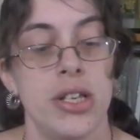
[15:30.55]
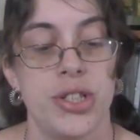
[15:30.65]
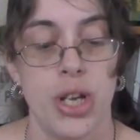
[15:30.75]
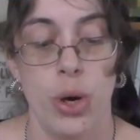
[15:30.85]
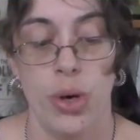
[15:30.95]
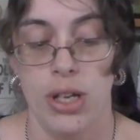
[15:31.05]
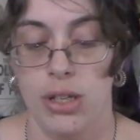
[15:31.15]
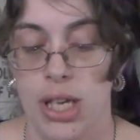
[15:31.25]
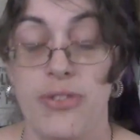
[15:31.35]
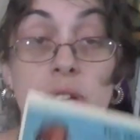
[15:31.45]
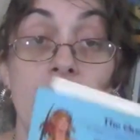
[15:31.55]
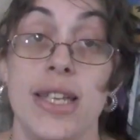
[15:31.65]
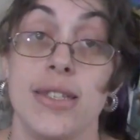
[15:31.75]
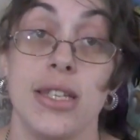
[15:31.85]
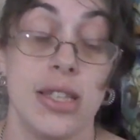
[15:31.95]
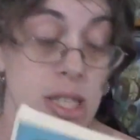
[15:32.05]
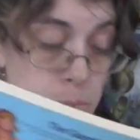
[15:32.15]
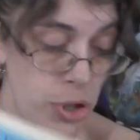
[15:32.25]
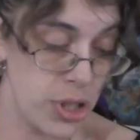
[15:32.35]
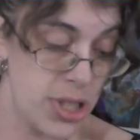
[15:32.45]
So if you guys need these
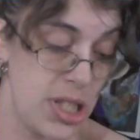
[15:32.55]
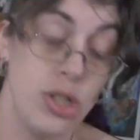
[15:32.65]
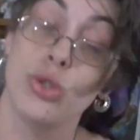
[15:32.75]
books and